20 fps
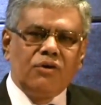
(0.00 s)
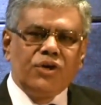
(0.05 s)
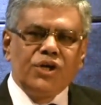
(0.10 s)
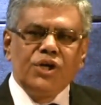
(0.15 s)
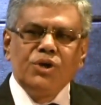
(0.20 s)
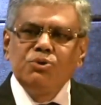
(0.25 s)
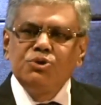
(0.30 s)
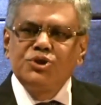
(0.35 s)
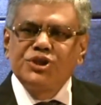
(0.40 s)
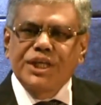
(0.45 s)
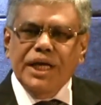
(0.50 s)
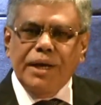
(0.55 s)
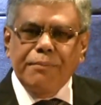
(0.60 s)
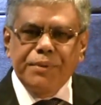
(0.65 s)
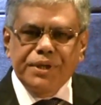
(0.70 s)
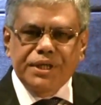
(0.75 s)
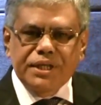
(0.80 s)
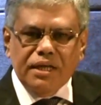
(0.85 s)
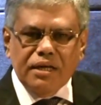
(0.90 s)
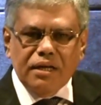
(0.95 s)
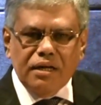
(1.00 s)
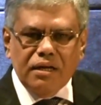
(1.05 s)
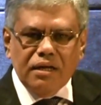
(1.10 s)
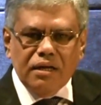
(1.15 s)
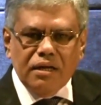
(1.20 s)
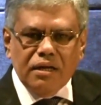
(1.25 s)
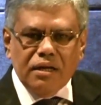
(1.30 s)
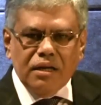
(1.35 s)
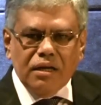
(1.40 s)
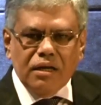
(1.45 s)
huge capital
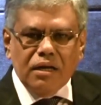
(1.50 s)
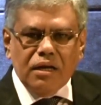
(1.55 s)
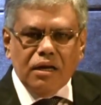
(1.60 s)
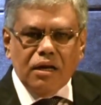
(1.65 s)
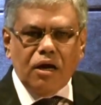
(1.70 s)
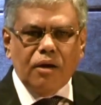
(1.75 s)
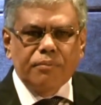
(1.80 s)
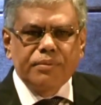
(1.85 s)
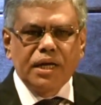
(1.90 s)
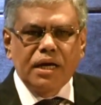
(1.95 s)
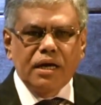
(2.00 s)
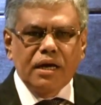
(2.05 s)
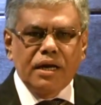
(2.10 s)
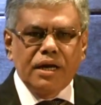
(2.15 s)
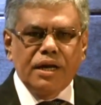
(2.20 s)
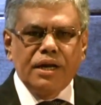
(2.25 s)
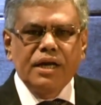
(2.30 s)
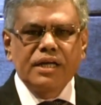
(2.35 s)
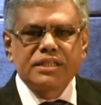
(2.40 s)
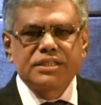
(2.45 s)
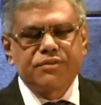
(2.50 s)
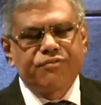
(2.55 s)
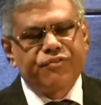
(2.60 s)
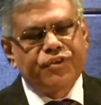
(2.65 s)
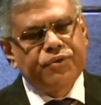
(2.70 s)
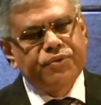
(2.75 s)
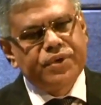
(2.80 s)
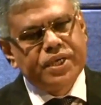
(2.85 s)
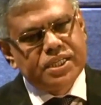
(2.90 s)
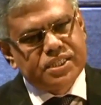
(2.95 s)
of the next
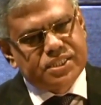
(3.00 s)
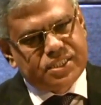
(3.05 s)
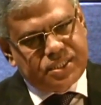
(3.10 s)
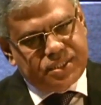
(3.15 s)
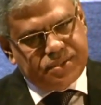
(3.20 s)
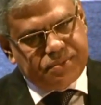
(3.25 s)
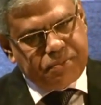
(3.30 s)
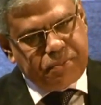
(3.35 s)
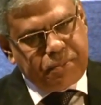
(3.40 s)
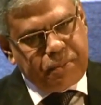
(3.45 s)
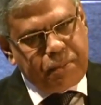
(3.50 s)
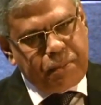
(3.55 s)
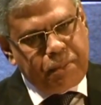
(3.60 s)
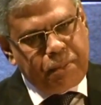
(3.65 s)
few years.